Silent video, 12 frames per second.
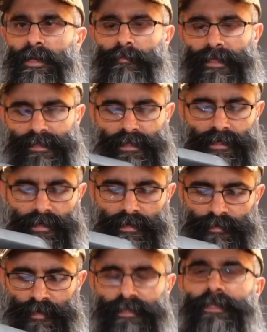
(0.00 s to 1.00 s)
But
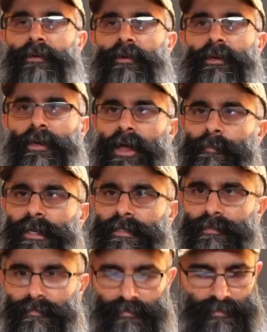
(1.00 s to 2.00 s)
just the
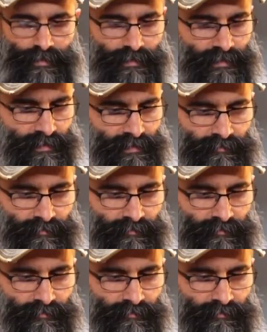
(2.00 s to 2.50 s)
ergonomics and the logistics